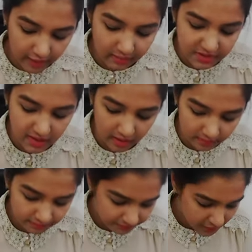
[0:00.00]
Cups
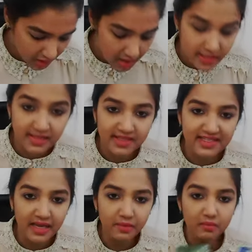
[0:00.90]
here, it's the
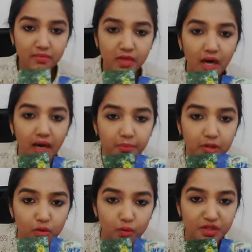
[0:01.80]
same
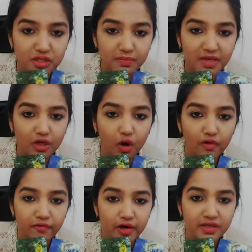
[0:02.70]
cup which is being
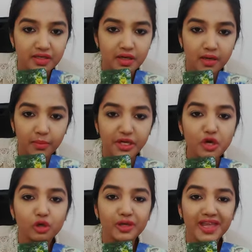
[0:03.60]
offered, but
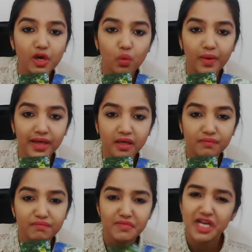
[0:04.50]
you're looking away.
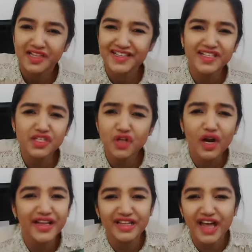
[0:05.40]
This is
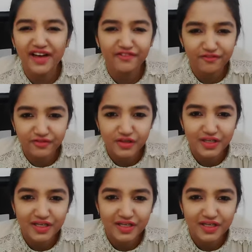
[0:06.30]
not enough.